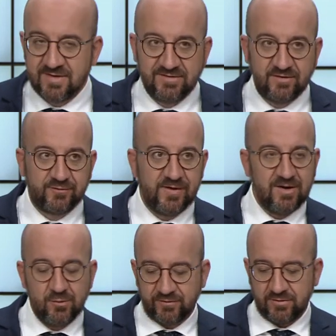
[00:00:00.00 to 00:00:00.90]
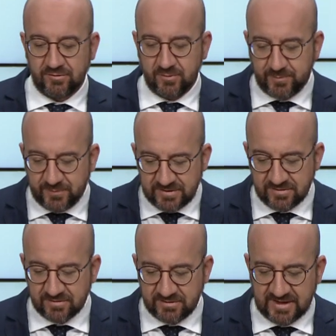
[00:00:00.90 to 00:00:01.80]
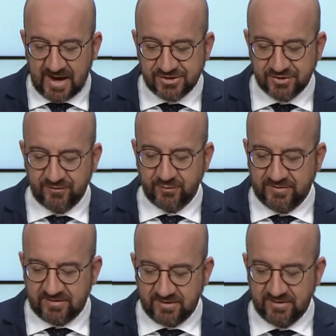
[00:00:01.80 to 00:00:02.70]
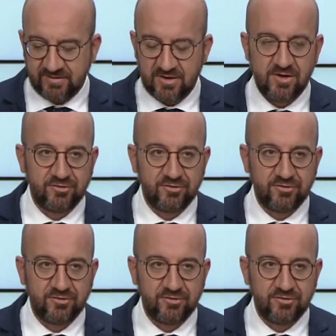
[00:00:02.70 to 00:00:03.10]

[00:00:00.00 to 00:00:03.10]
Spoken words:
These values underpin the actions we take,